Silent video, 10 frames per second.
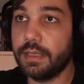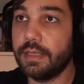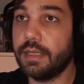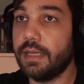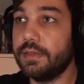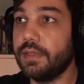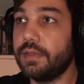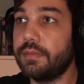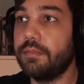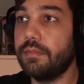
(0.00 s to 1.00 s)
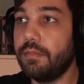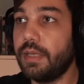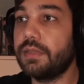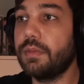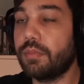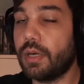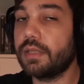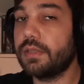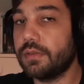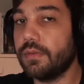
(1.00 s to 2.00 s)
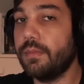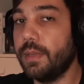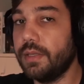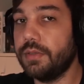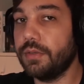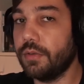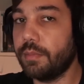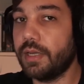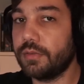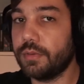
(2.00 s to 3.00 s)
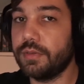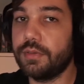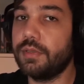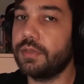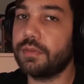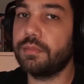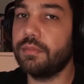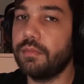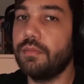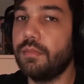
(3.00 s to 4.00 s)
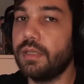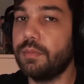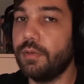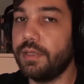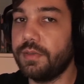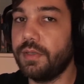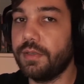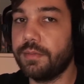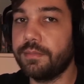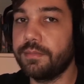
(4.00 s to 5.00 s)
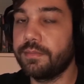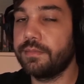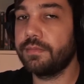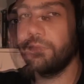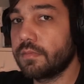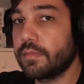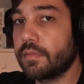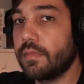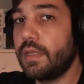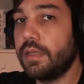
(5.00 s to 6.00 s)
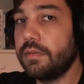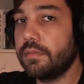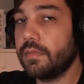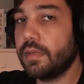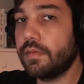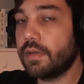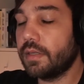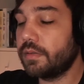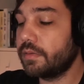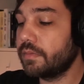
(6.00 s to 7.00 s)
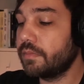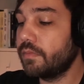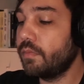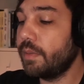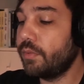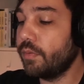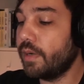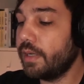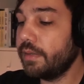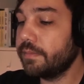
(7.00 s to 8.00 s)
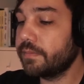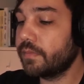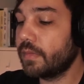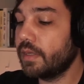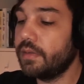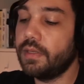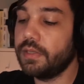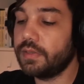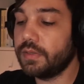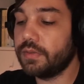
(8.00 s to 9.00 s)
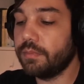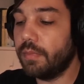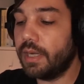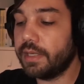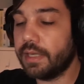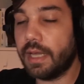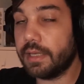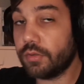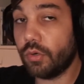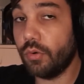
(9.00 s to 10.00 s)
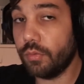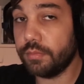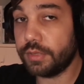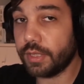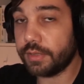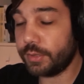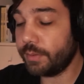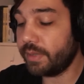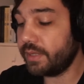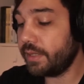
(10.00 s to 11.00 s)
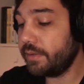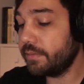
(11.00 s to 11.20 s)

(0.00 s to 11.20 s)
as it makes the process of managing your passwords just much more easier. Then I've got WebUI. This is my at-home chat GPT.